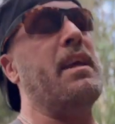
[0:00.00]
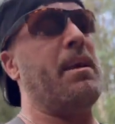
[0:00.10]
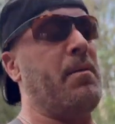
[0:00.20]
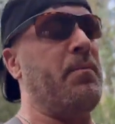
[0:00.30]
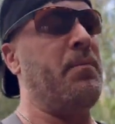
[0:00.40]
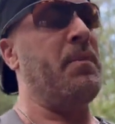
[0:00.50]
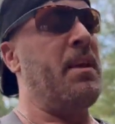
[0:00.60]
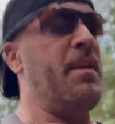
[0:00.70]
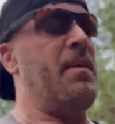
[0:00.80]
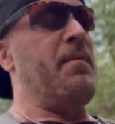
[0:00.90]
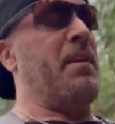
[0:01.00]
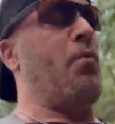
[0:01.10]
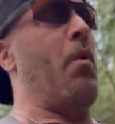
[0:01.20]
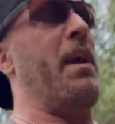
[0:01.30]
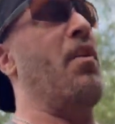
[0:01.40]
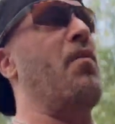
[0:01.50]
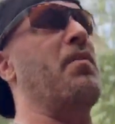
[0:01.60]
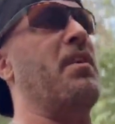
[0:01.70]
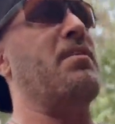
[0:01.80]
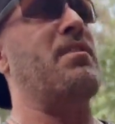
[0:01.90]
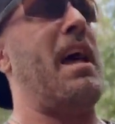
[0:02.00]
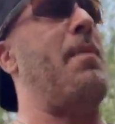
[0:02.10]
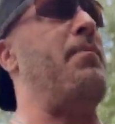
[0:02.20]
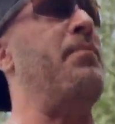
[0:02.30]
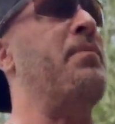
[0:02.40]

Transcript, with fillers: him, like wade over there and slap him.